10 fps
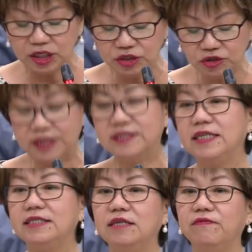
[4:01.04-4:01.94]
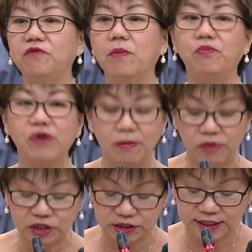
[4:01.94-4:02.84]
as she transited from
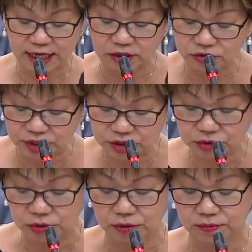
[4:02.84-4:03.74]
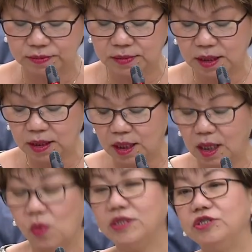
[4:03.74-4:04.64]
primary to secondary school.
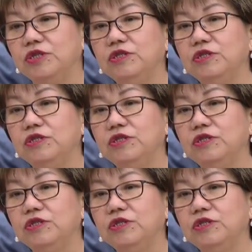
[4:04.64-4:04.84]
One